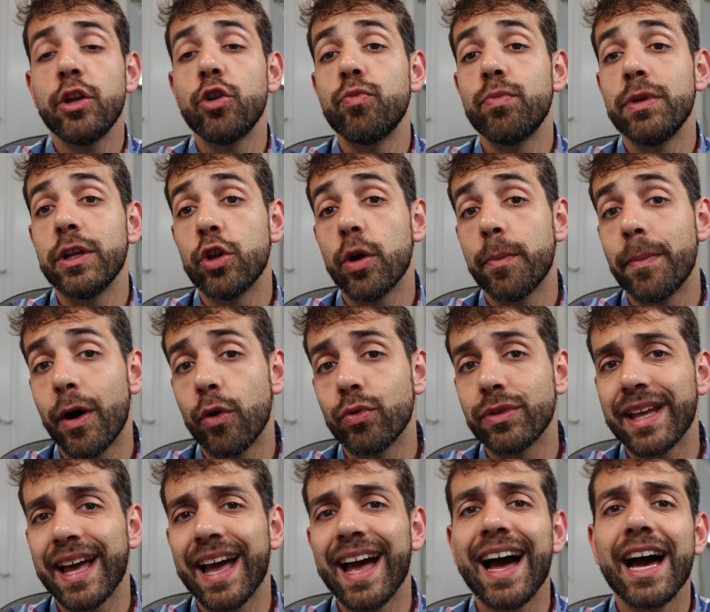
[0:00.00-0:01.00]
a little bit
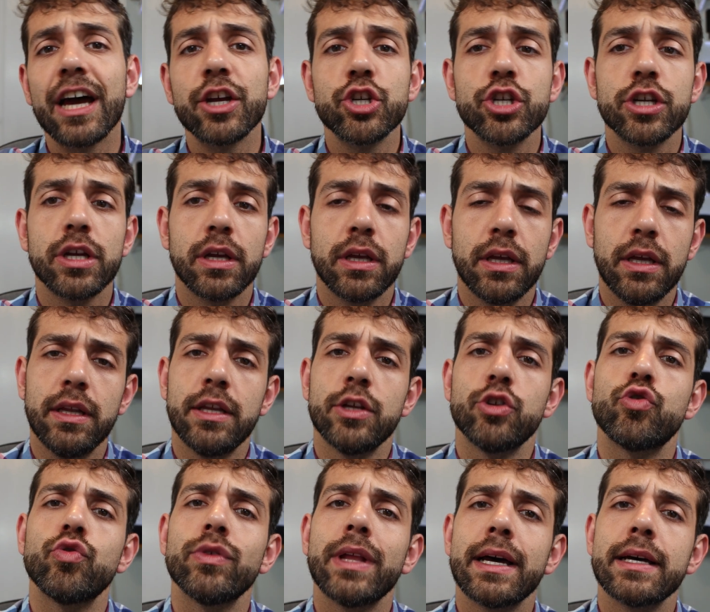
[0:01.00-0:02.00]
about cache in
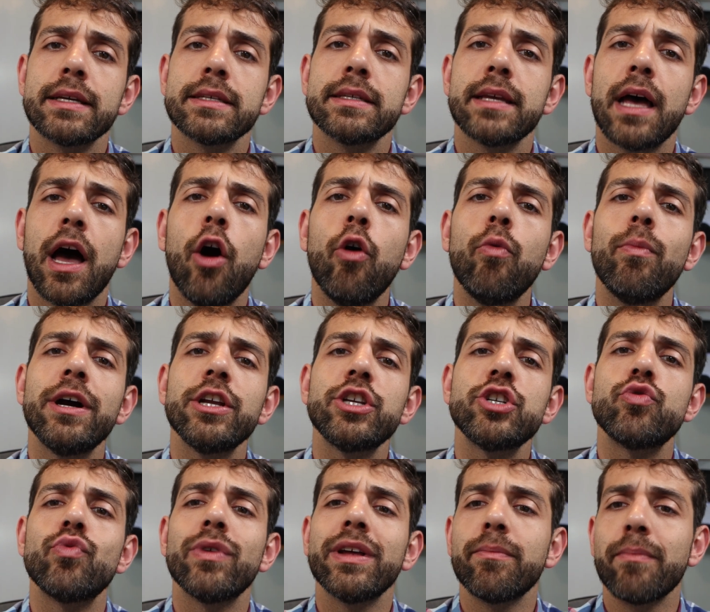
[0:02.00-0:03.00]
the TrueNAS, how
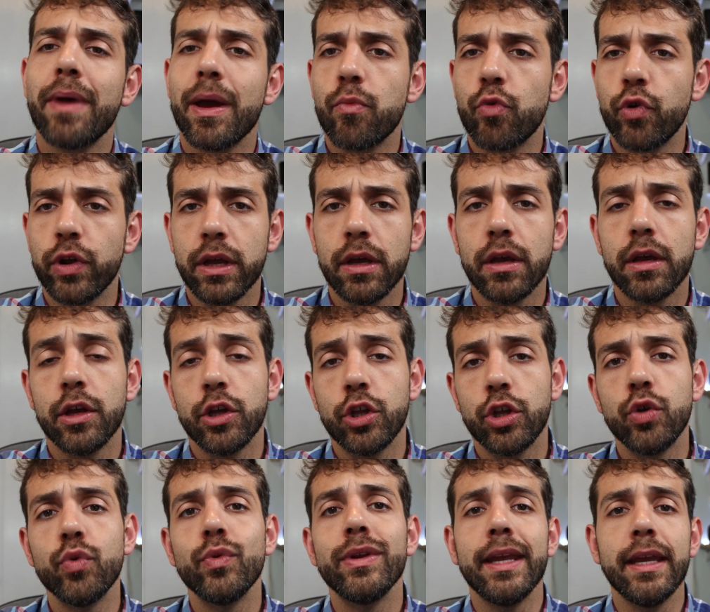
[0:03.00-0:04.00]
much RAM memory
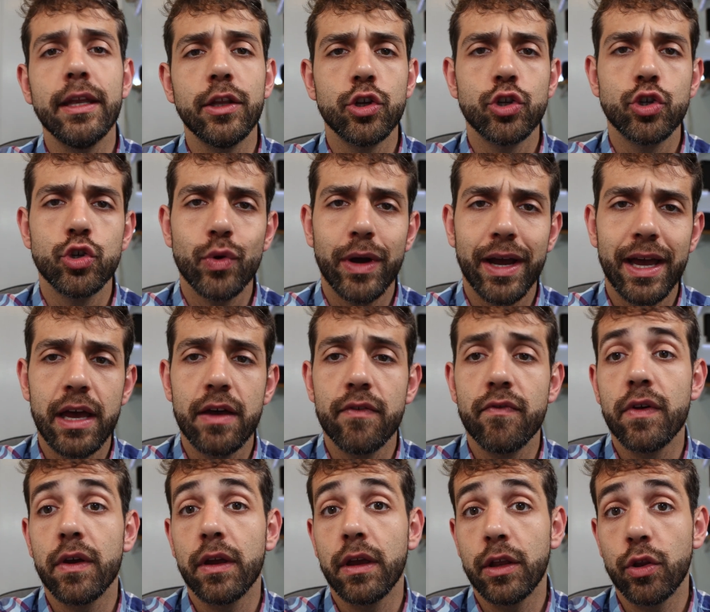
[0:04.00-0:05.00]
you need to
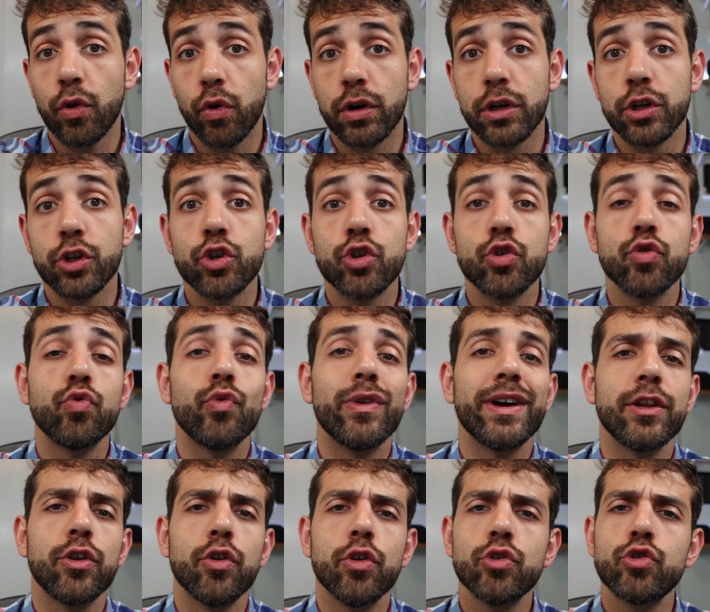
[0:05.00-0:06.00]
have in order to
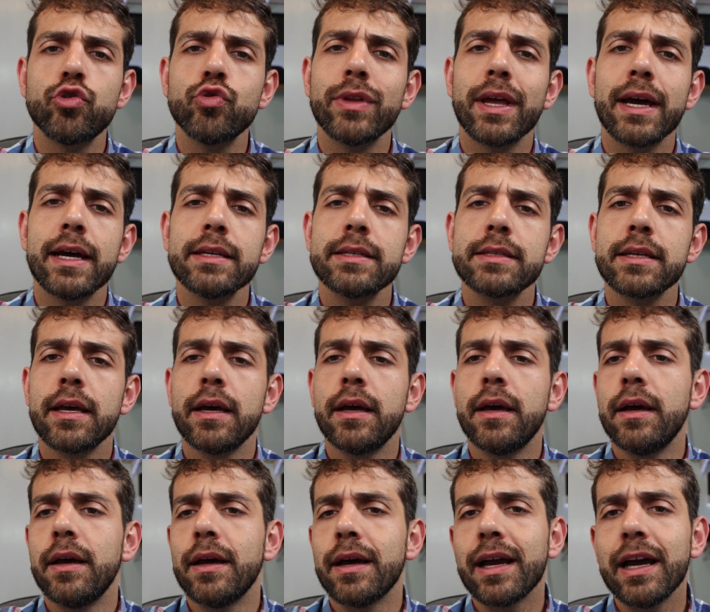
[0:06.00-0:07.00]
run your TrueNAS,
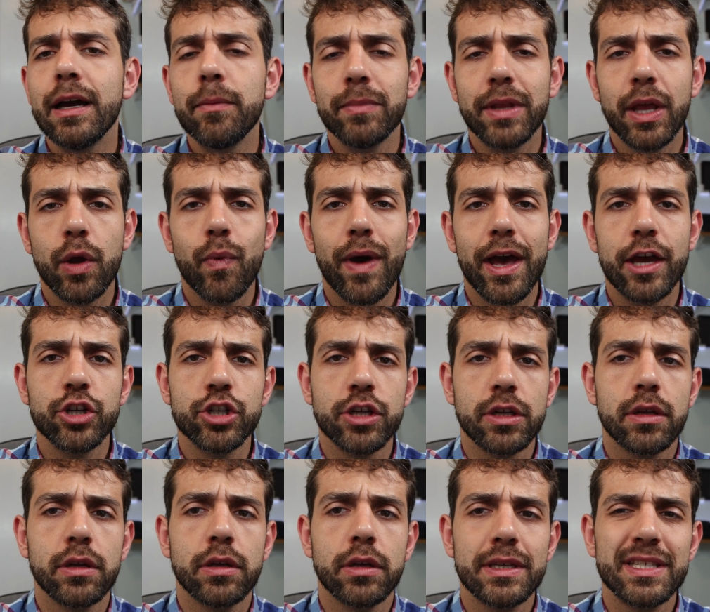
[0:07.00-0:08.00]
come the
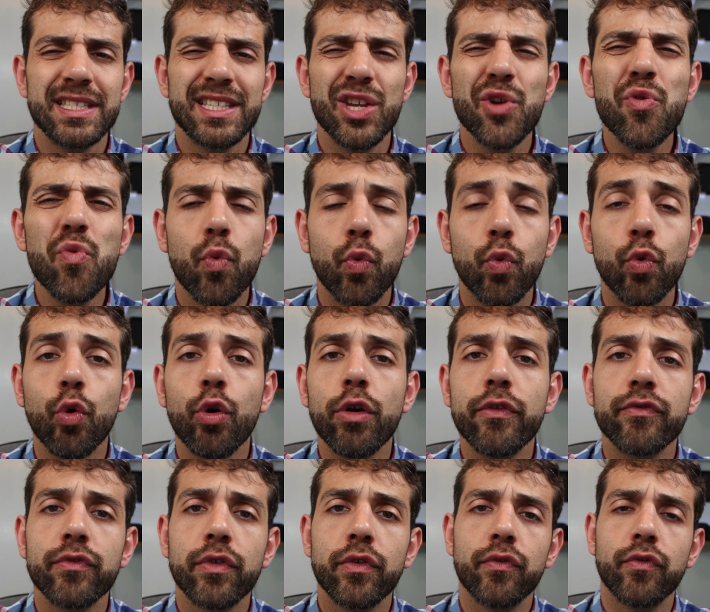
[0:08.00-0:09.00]
question, Is still
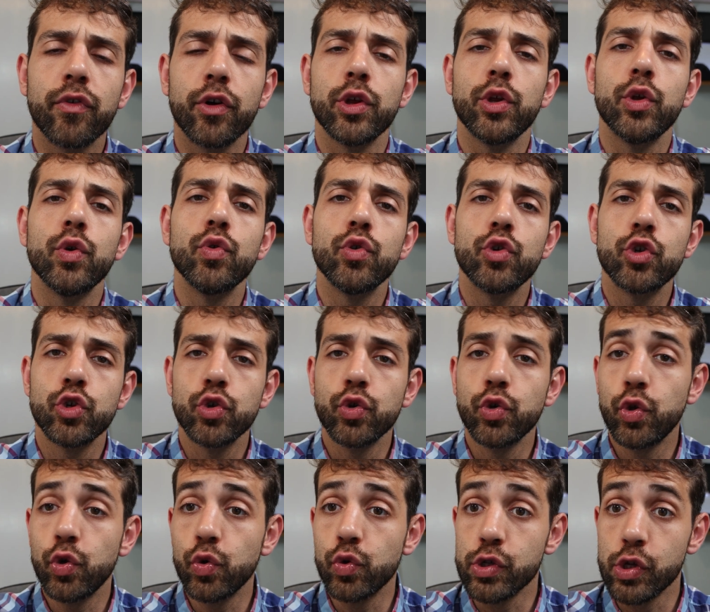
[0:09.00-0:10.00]
worth for you to
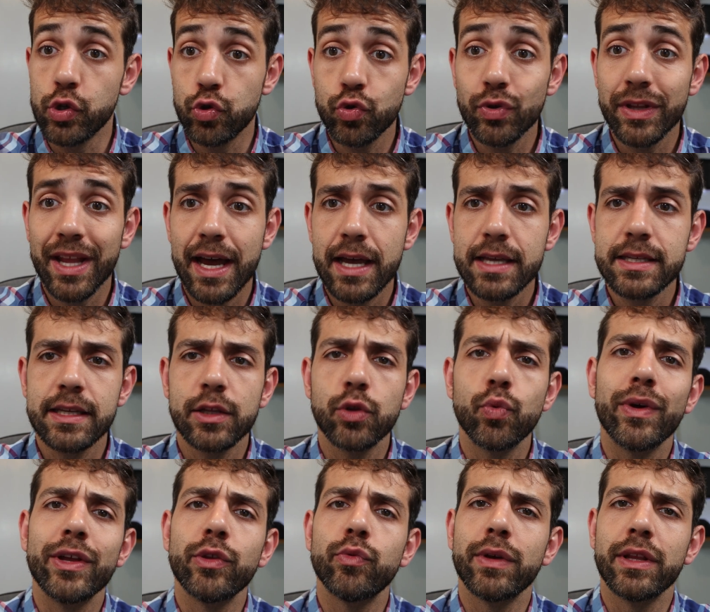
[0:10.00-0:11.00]
use TrueNAS in
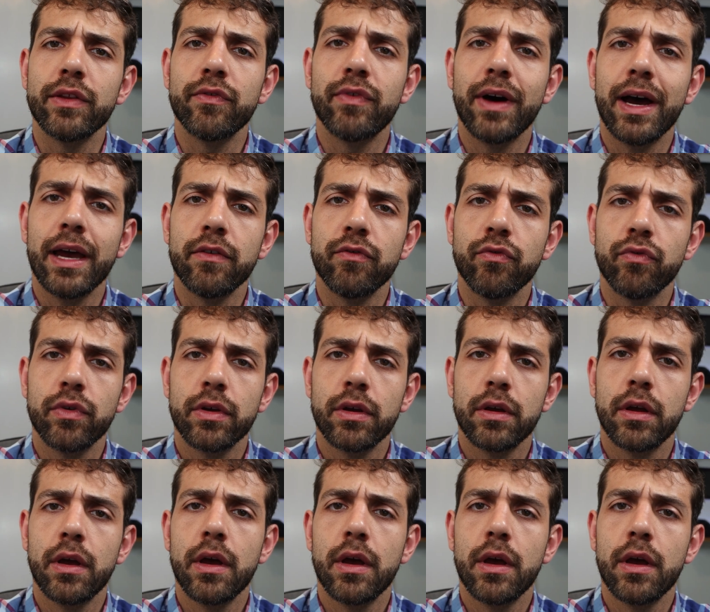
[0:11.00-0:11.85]
2025?